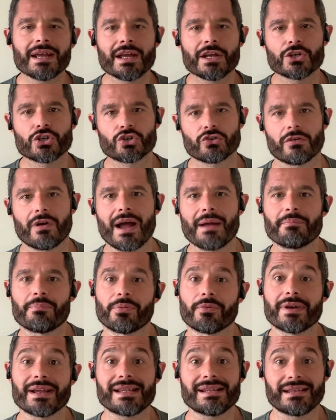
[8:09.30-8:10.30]
Try
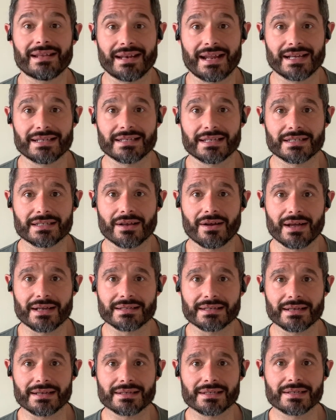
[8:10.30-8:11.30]
breathing
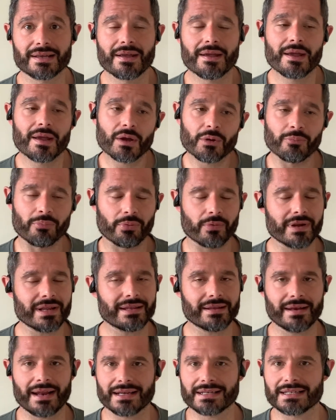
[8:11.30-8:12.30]
exercises.
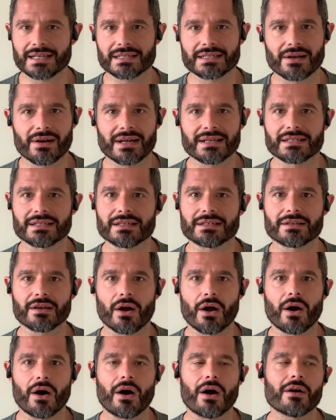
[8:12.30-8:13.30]
Breathing exercises
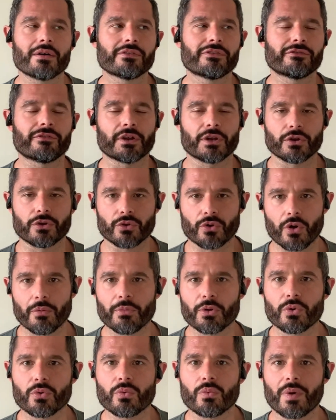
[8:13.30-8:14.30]
are
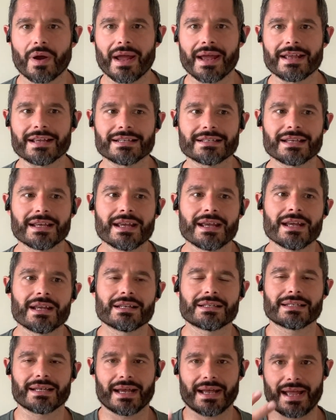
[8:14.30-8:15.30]
phenomenal ways
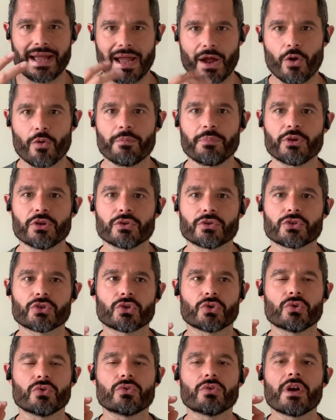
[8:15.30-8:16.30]
to help you
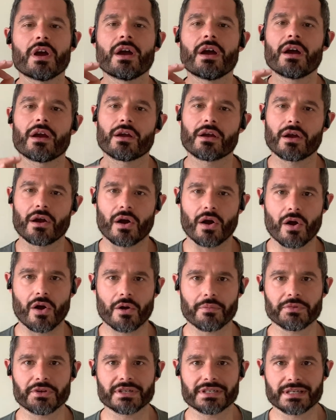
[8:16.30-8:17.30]
to
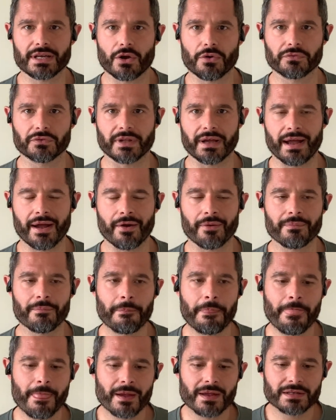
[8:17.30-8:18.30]
calm yourself
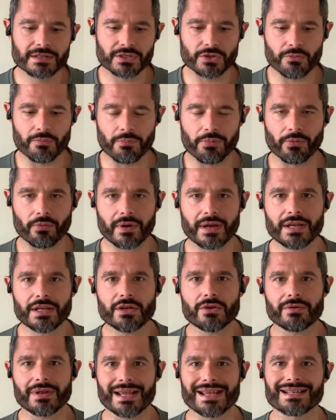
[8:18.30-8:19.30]
down, to bring
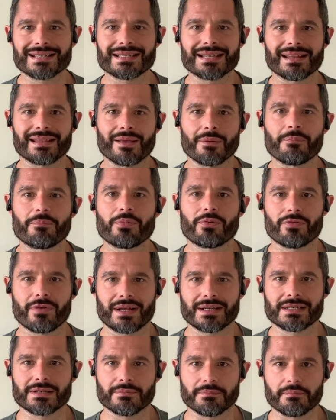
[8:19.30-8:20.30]
you into the
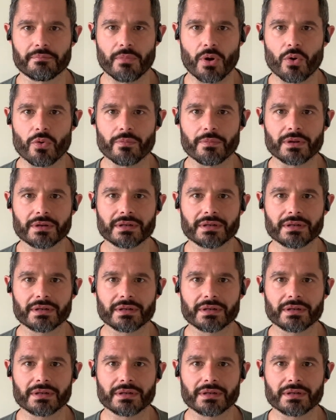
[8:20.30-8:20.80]
present moment.